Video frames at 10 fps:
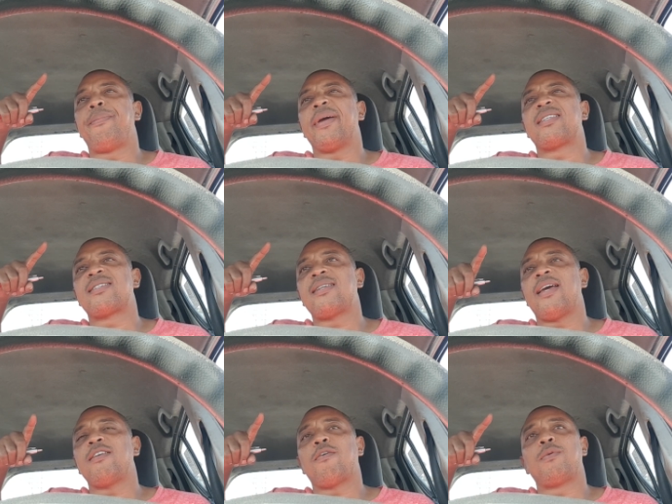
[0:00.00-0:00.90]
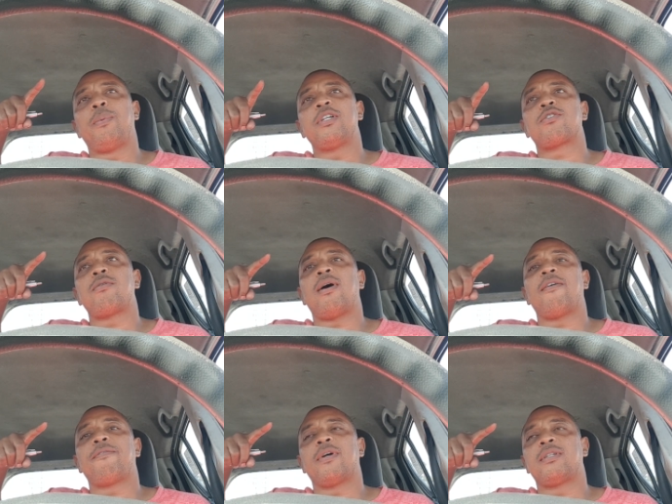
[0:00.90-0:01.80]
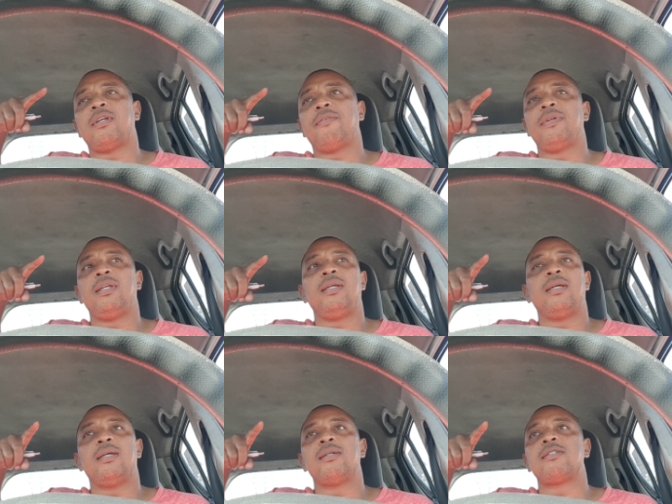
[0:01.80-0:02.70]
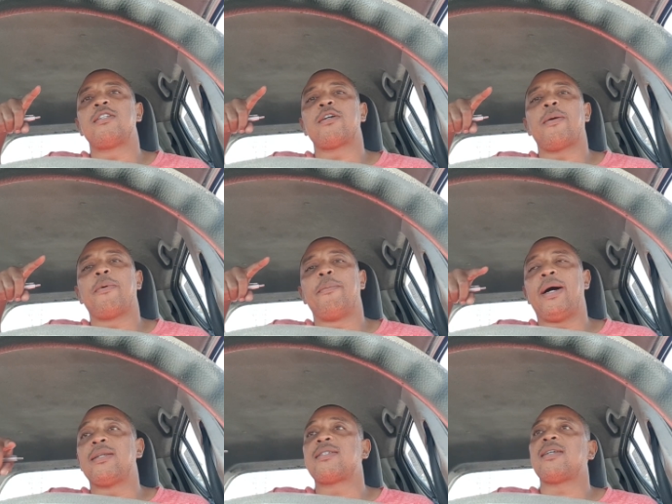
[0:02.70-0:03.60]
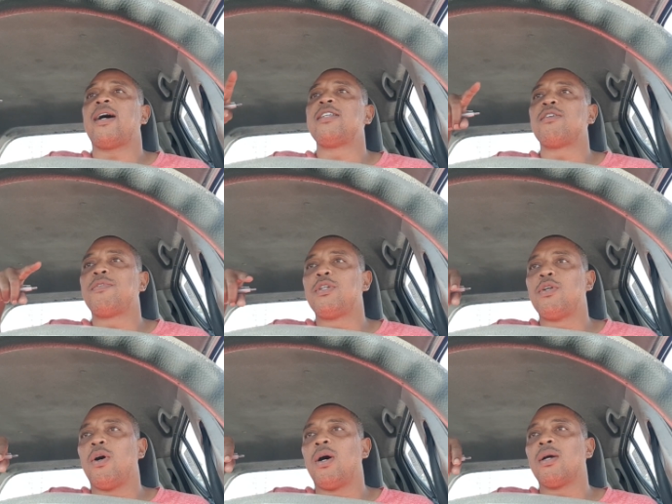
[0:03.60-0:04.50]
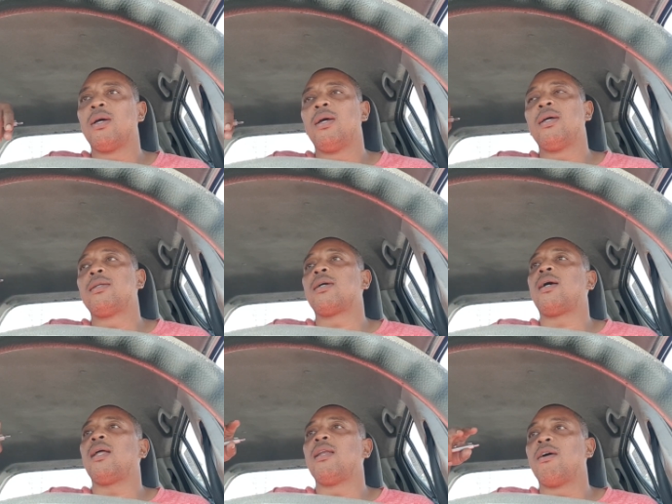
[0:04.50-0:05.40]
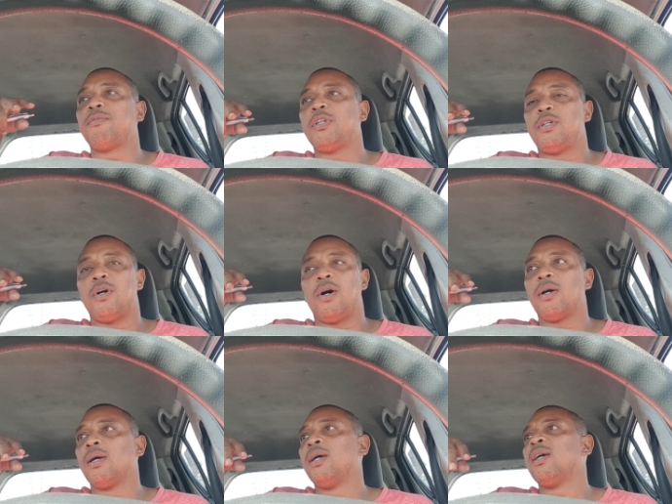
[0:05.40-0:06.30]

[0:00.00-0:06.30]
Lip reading: extent of the witchcraft activity is determined by the size of the dog, the color of the dog,